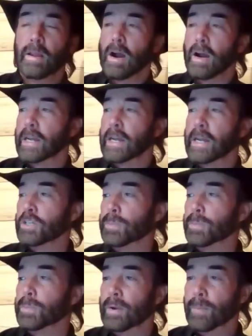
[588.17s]
at this
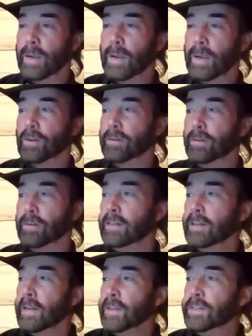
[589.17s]
point based on
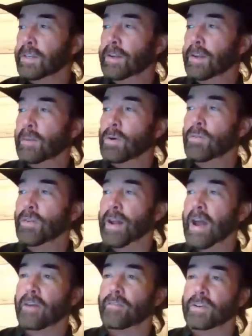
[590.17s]
the 10-day moving
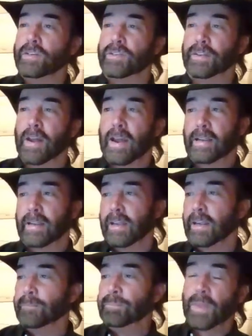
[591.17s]
average.
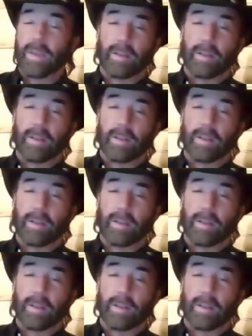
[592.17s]
Nike.